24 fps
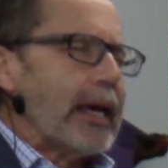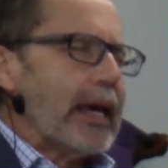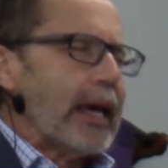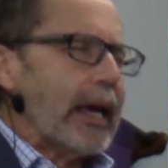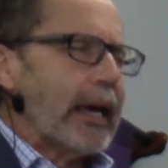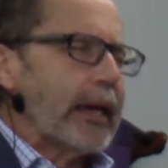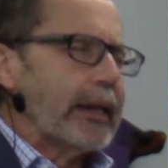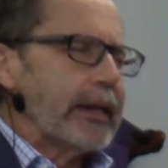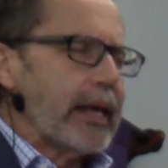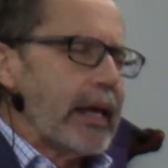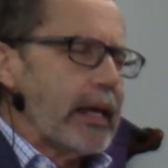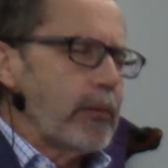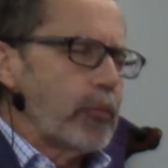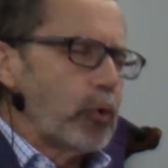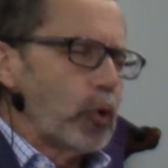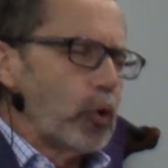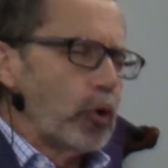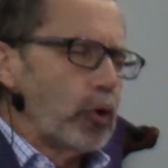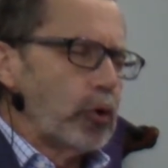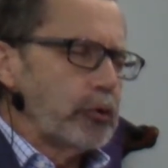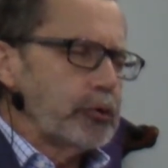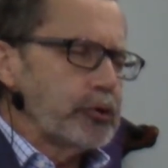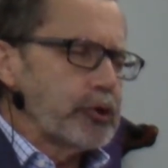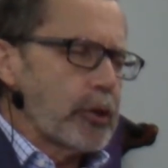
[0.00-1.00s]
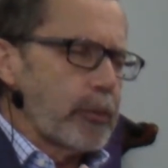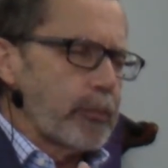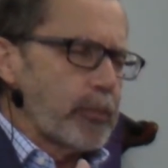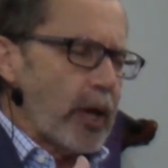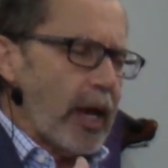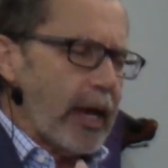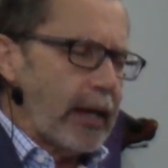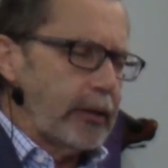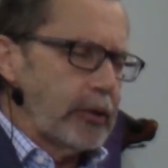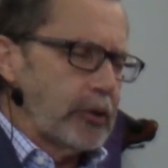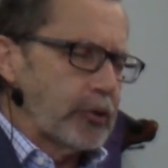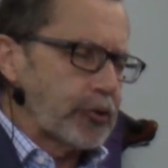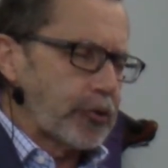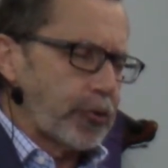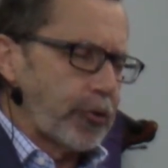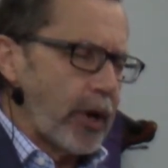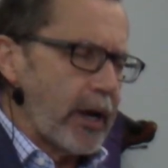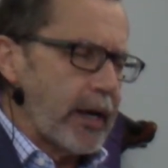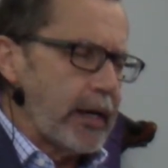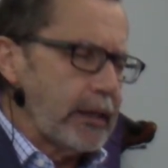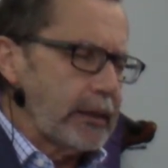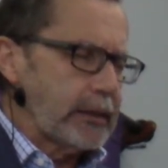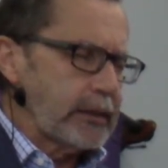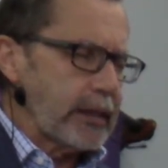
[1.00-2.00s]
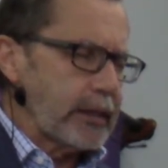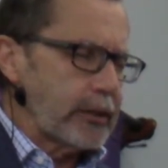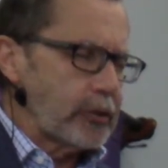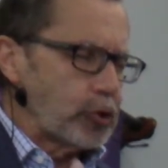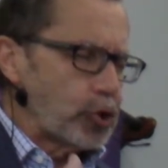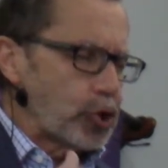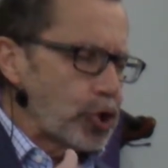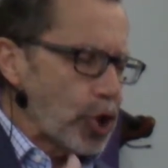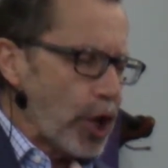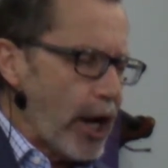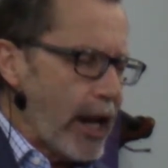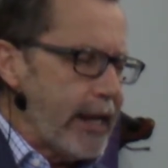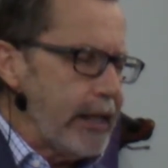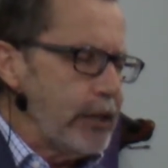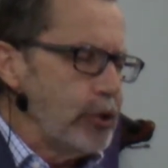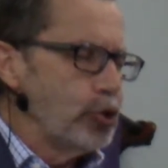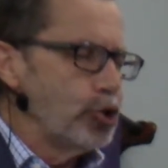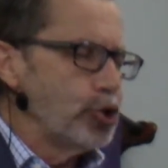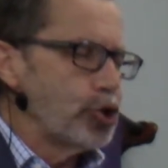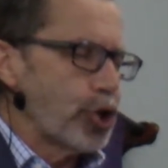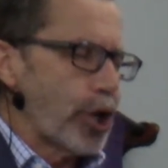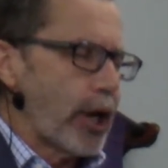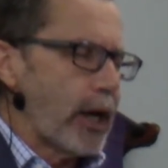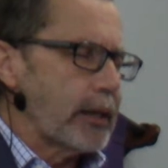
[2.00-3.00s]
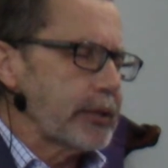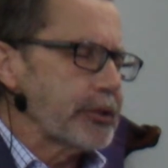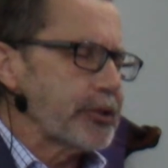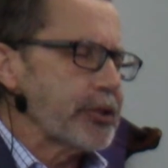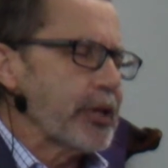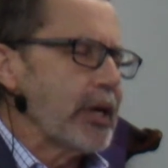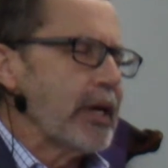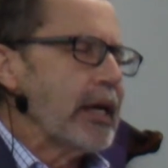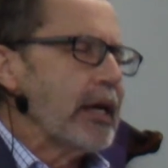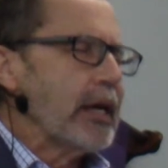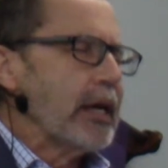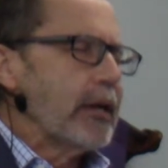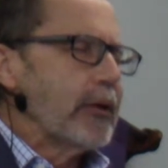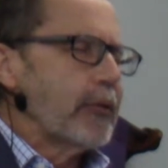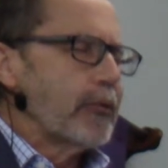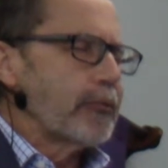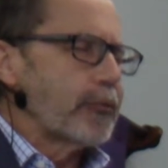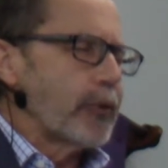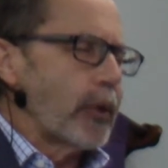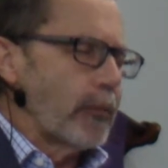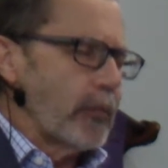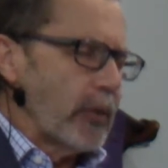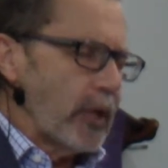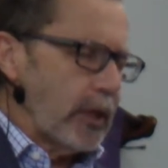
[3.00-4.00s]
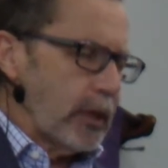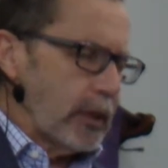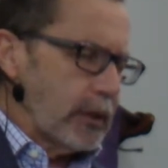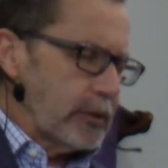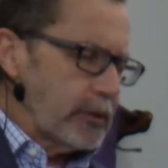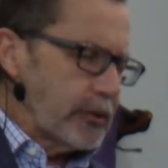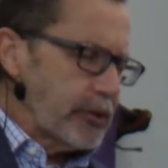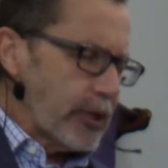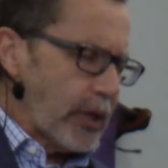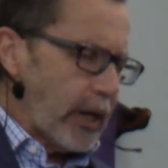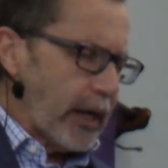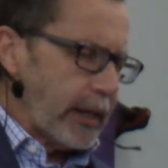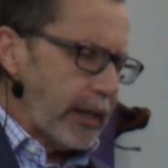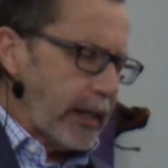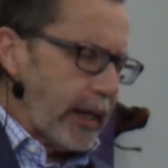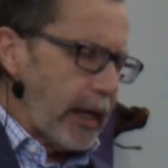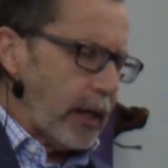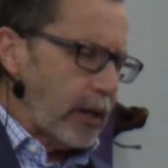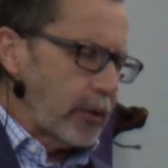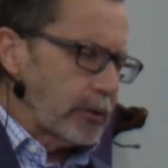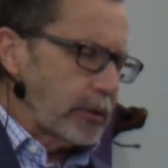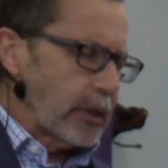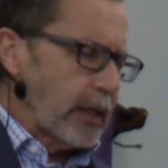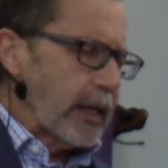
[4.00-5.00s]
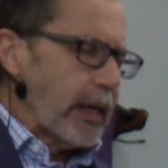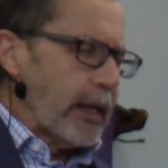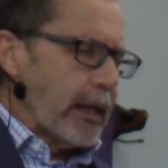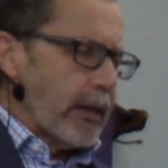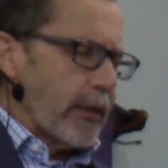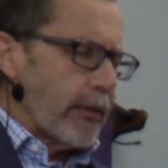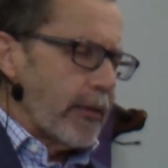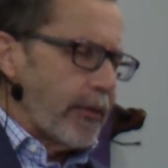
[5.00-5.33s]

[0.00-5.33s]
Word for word: and able to penetrate and change us from the inside out.